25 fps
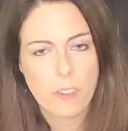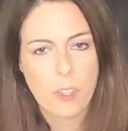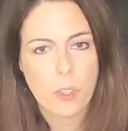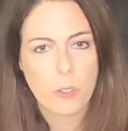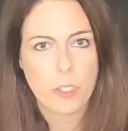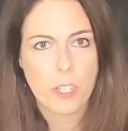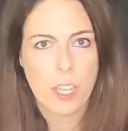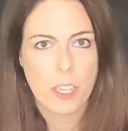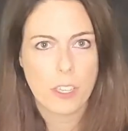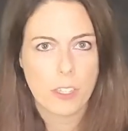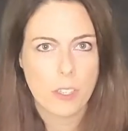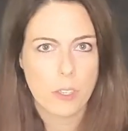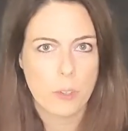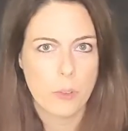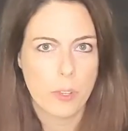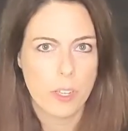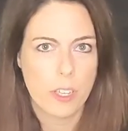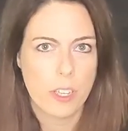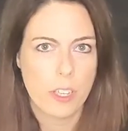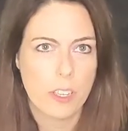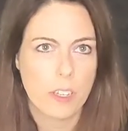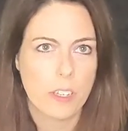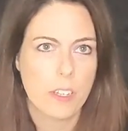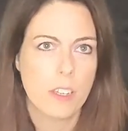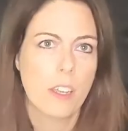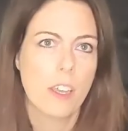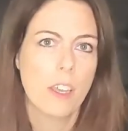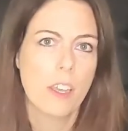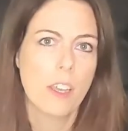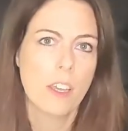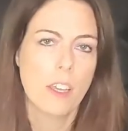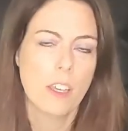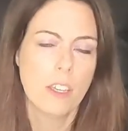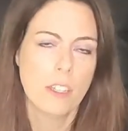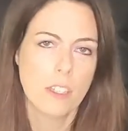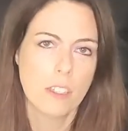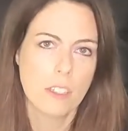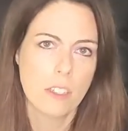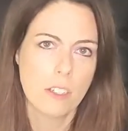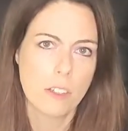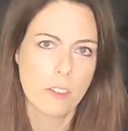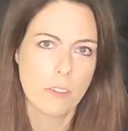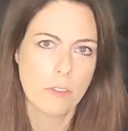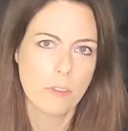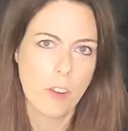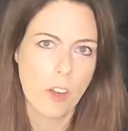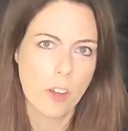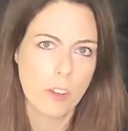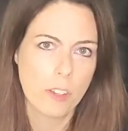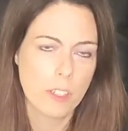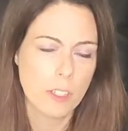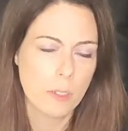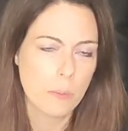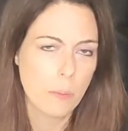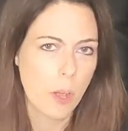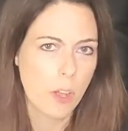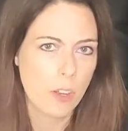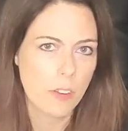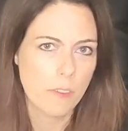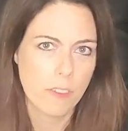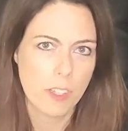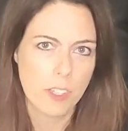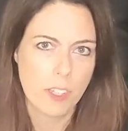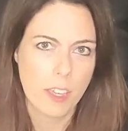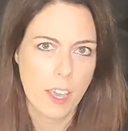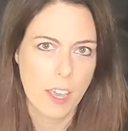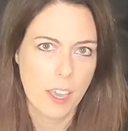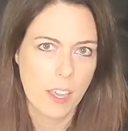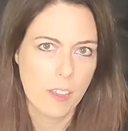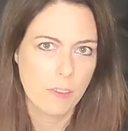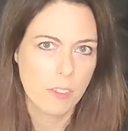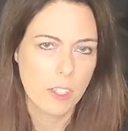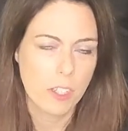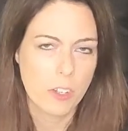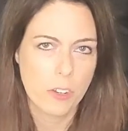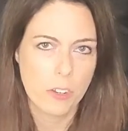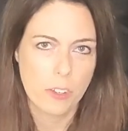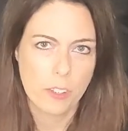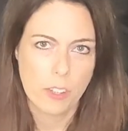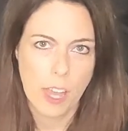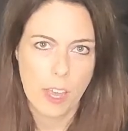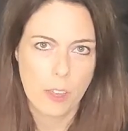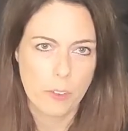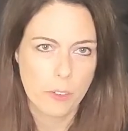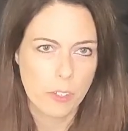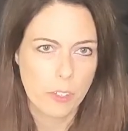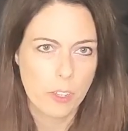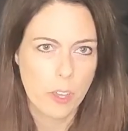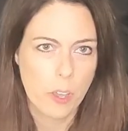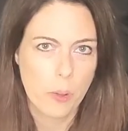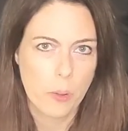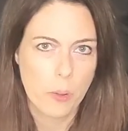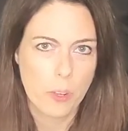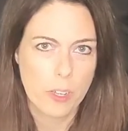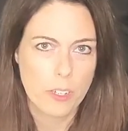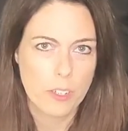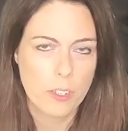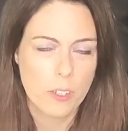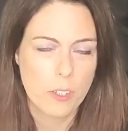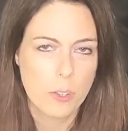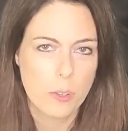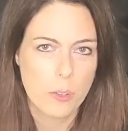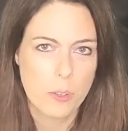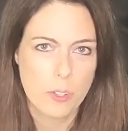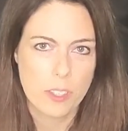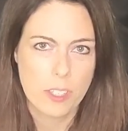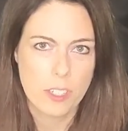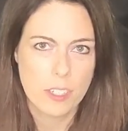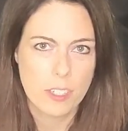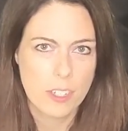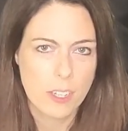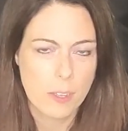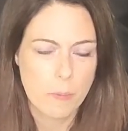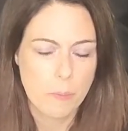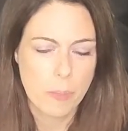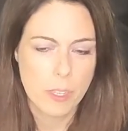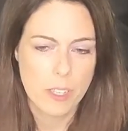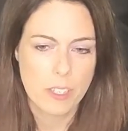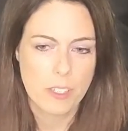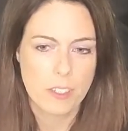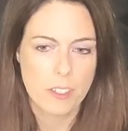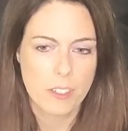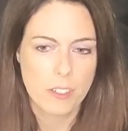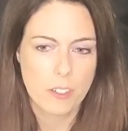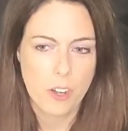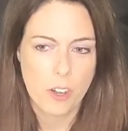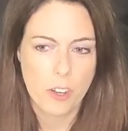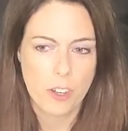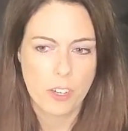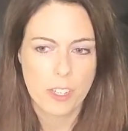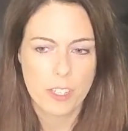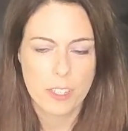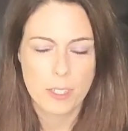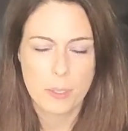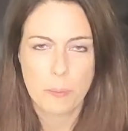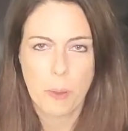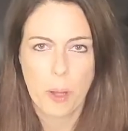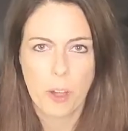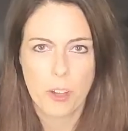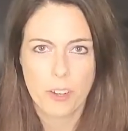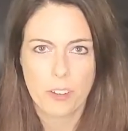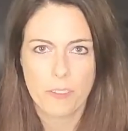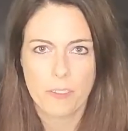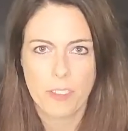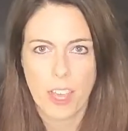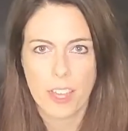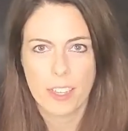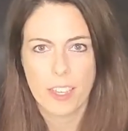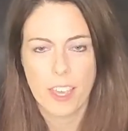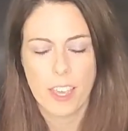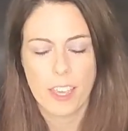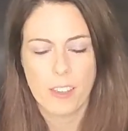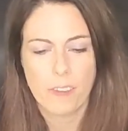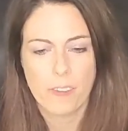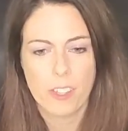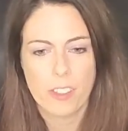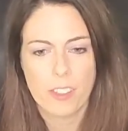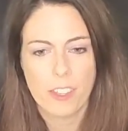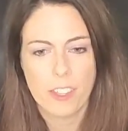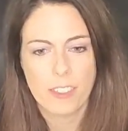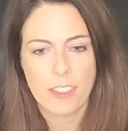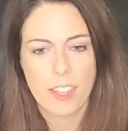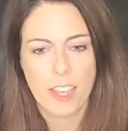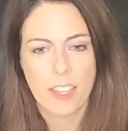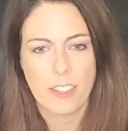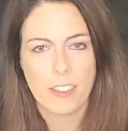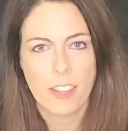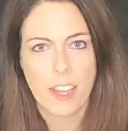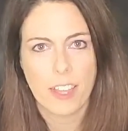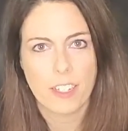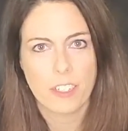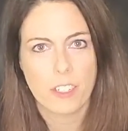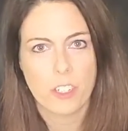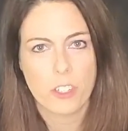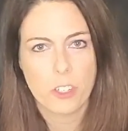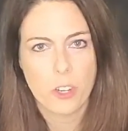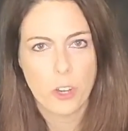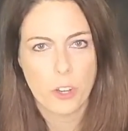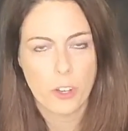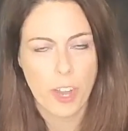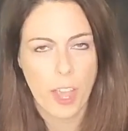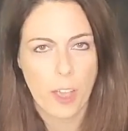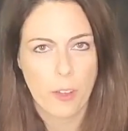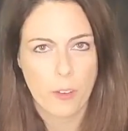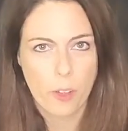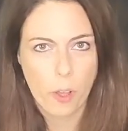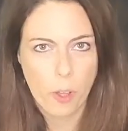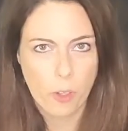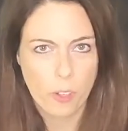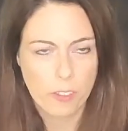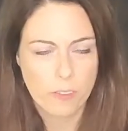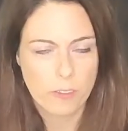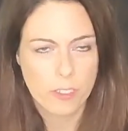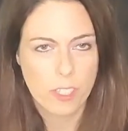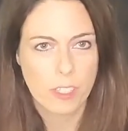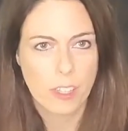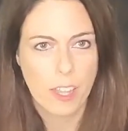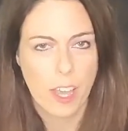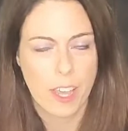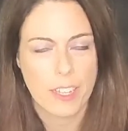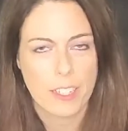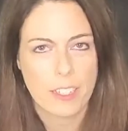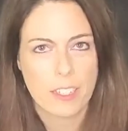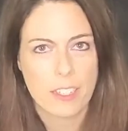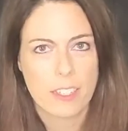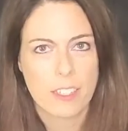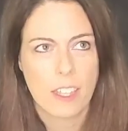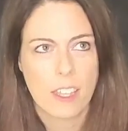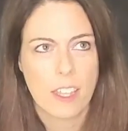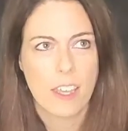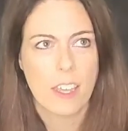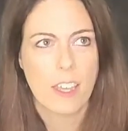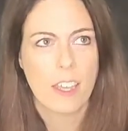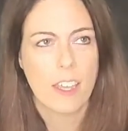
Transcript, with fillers: They'll take you in to the farthest part of the cave that you're allowed to go into in the deepest, darkest part of that cave. And then they like to turn out all of the lights.